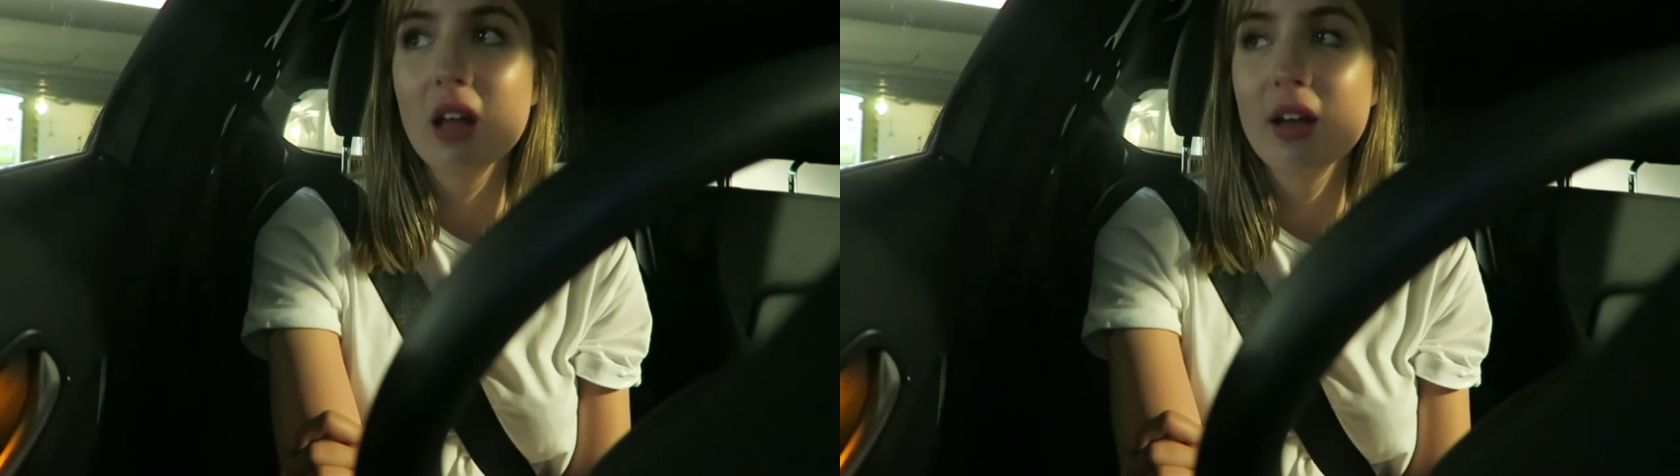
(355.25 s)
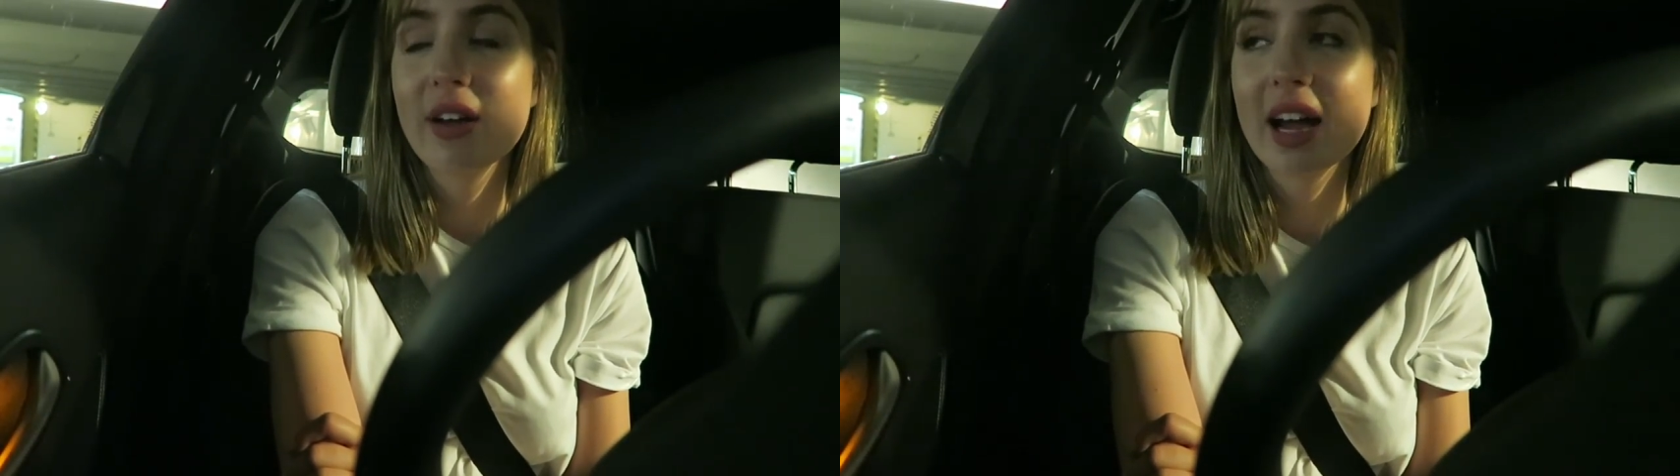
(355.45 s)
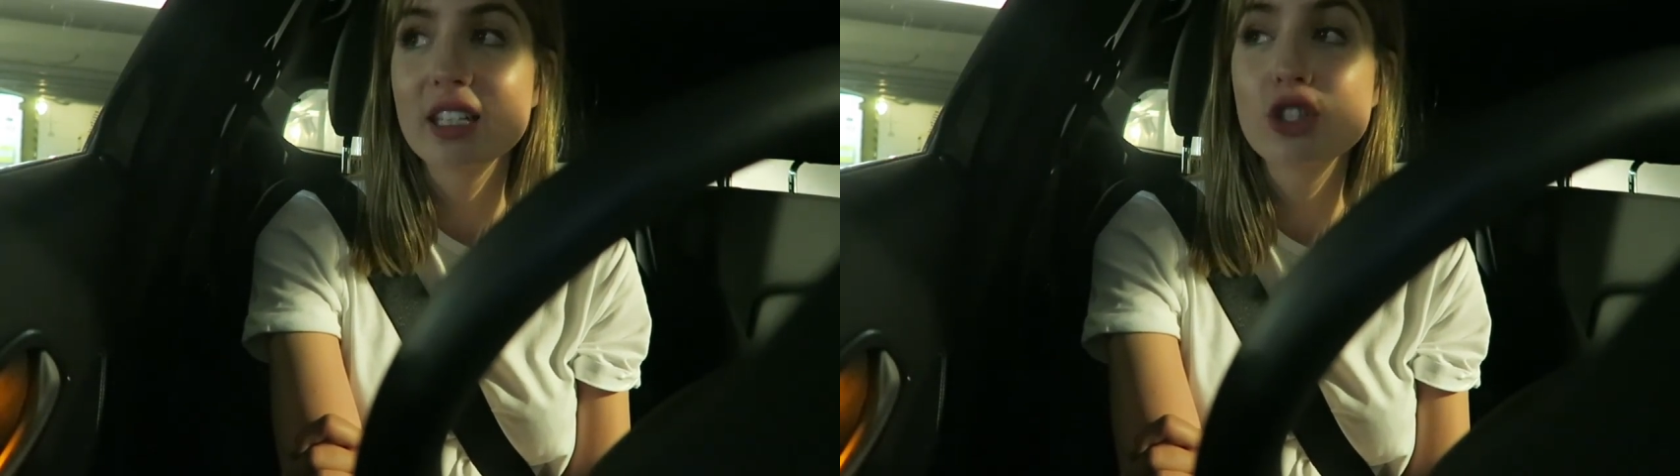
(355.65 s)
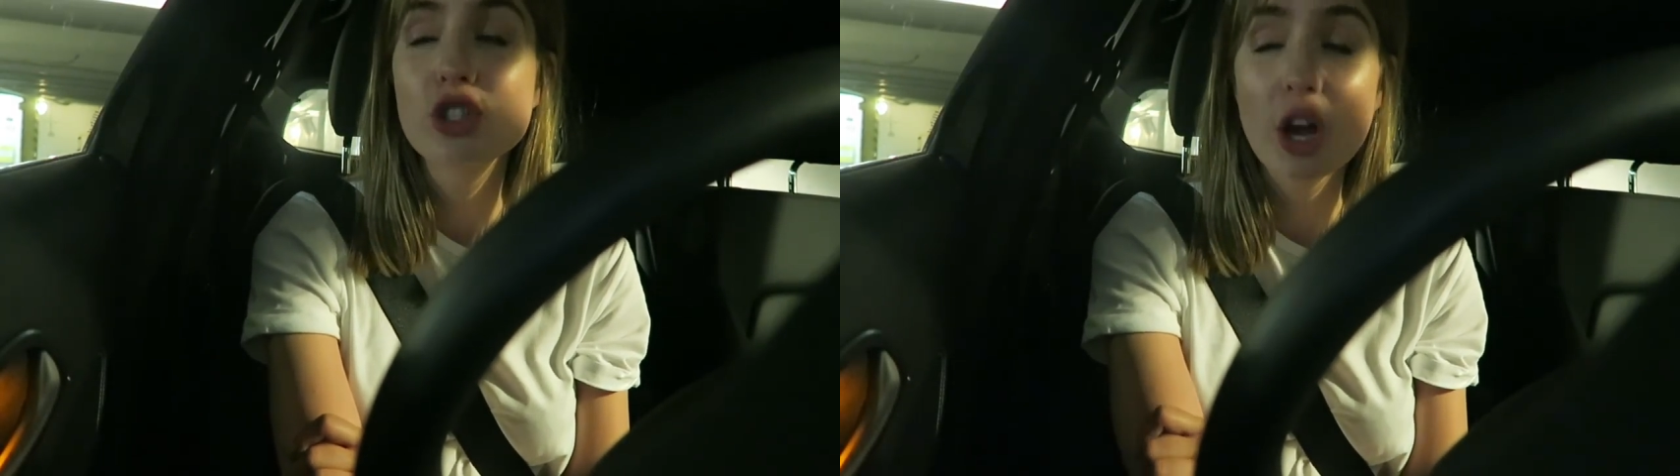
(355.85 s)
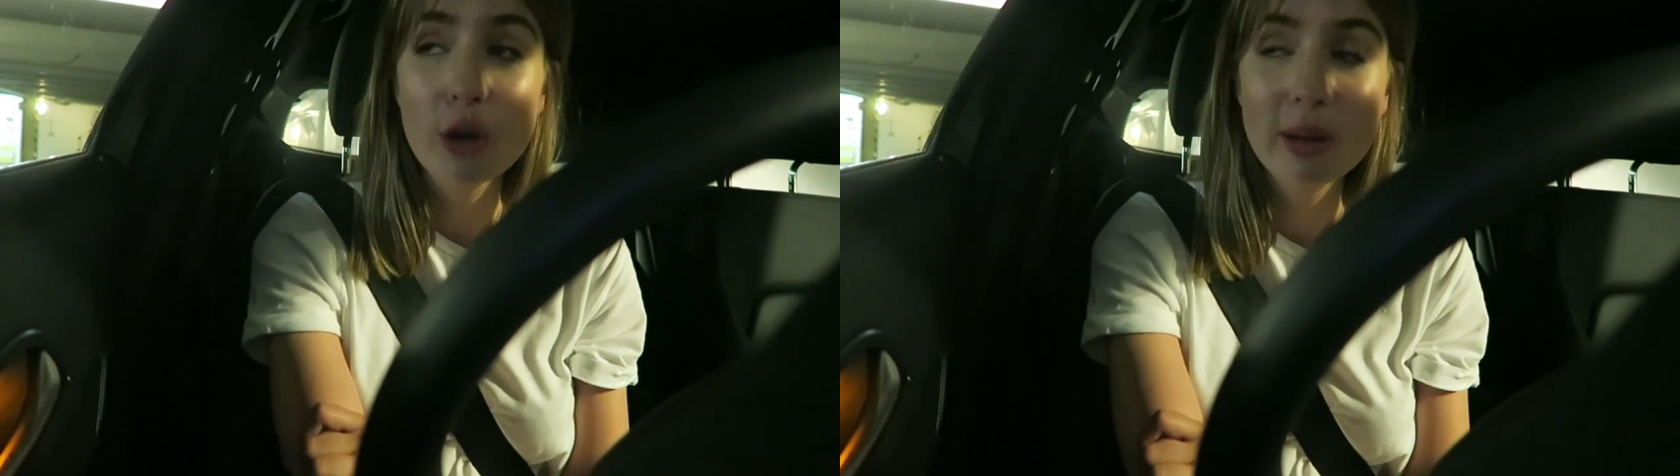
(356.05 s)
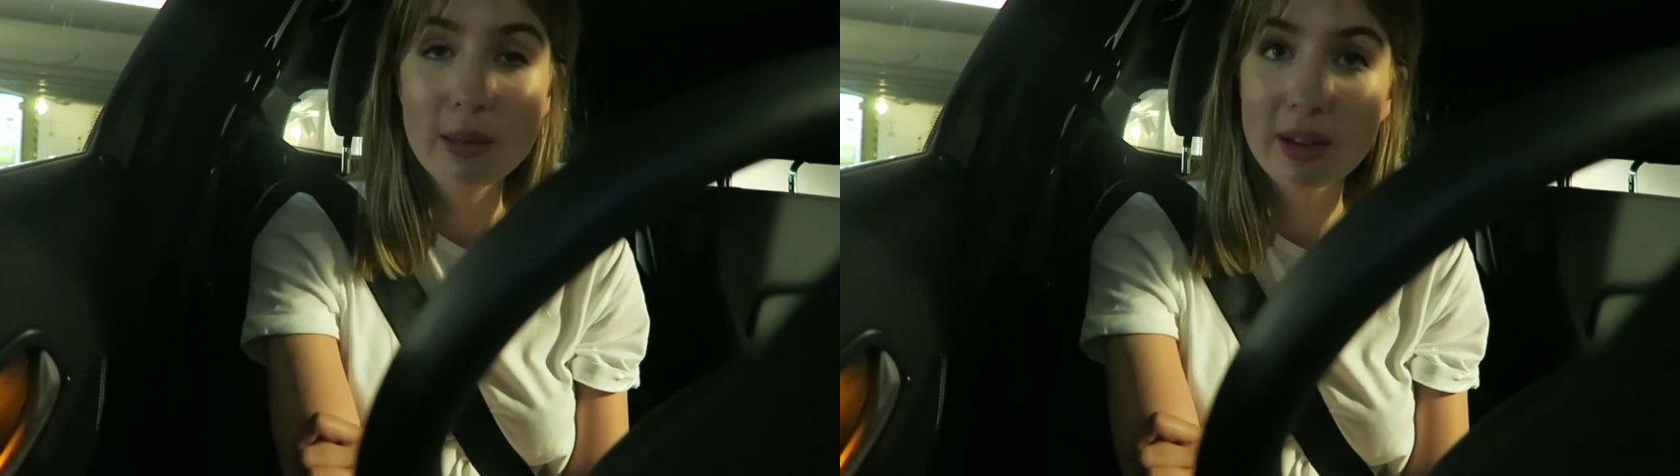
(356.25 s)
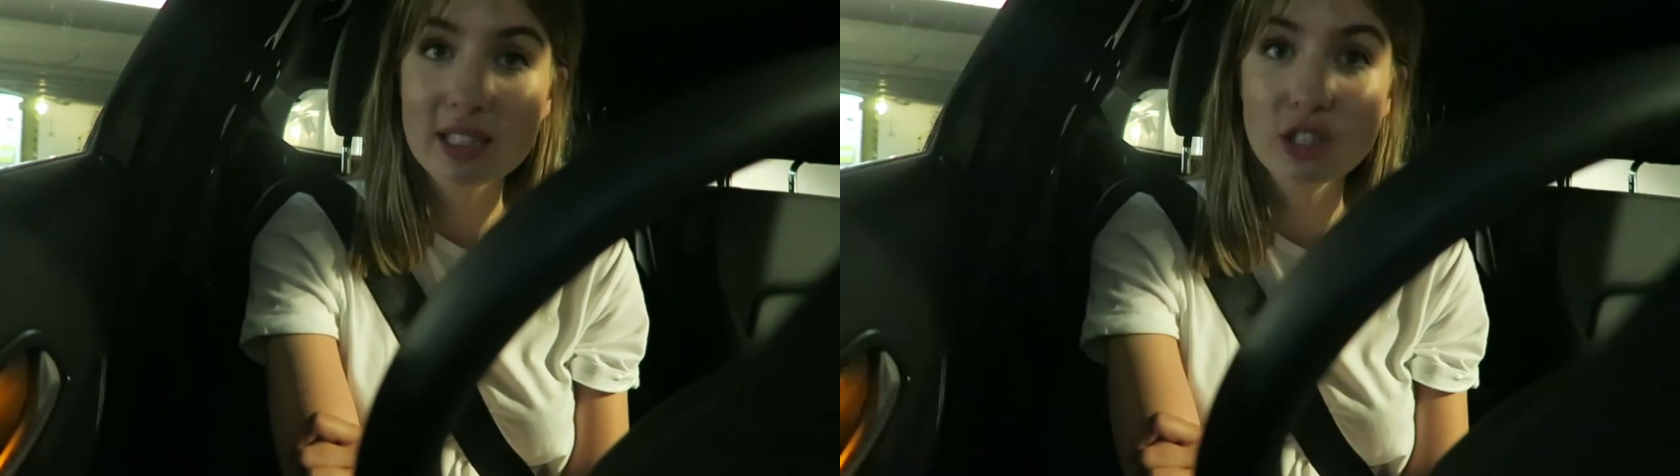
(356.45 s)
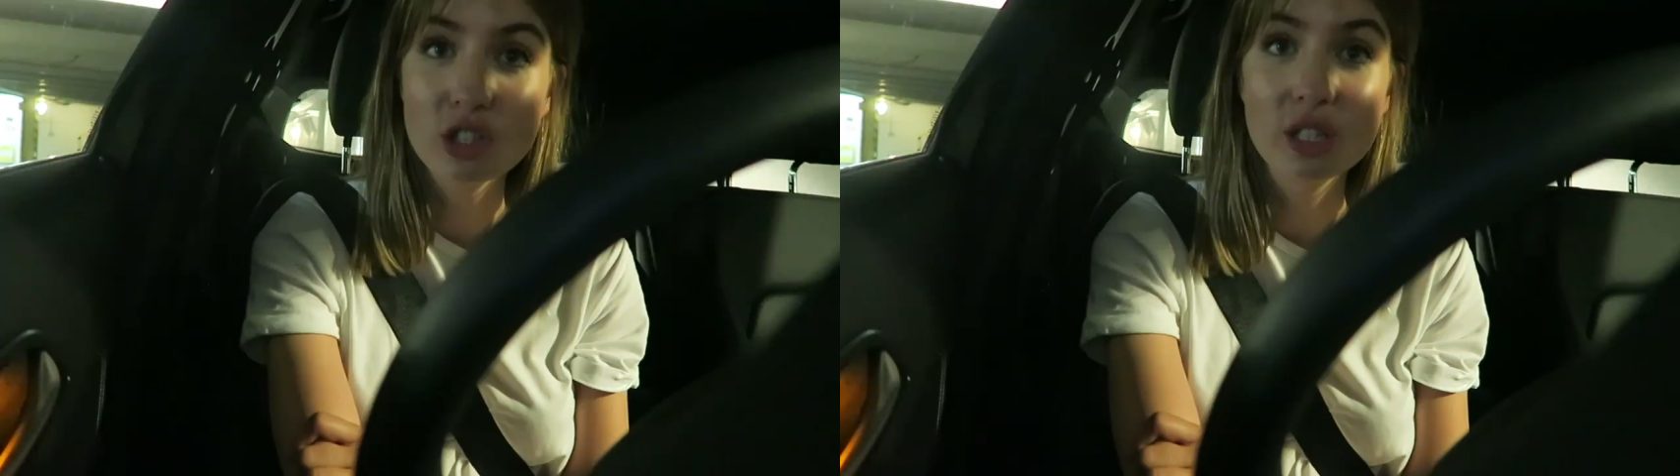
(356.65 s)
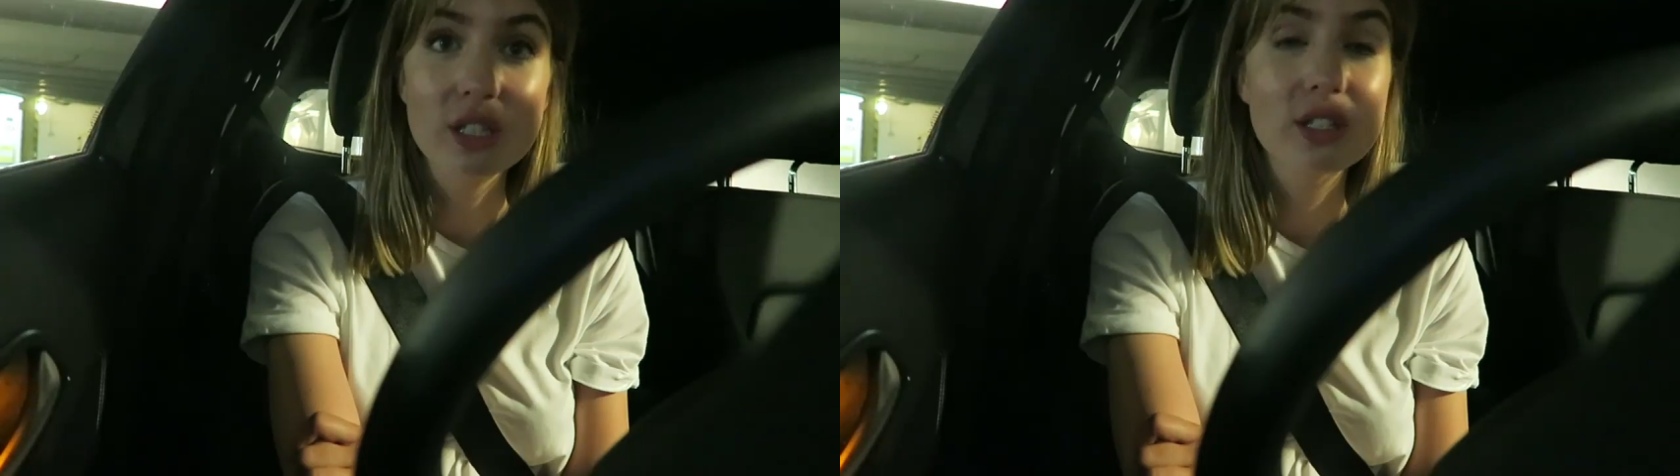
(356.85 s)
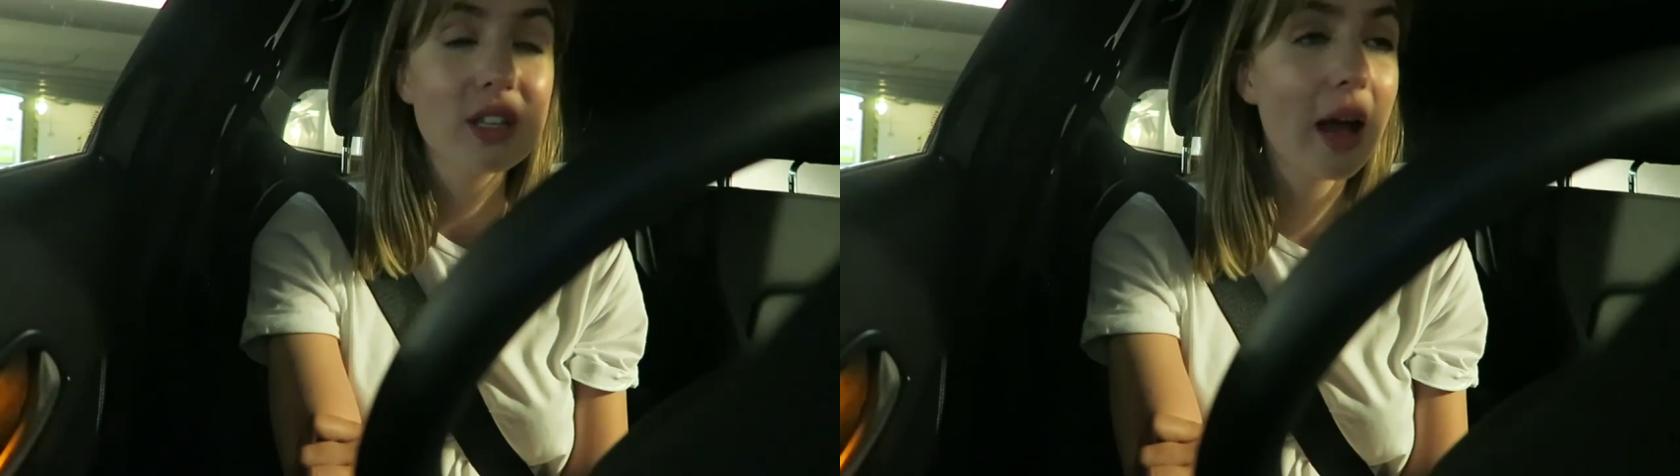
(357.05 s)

I've had so many messages.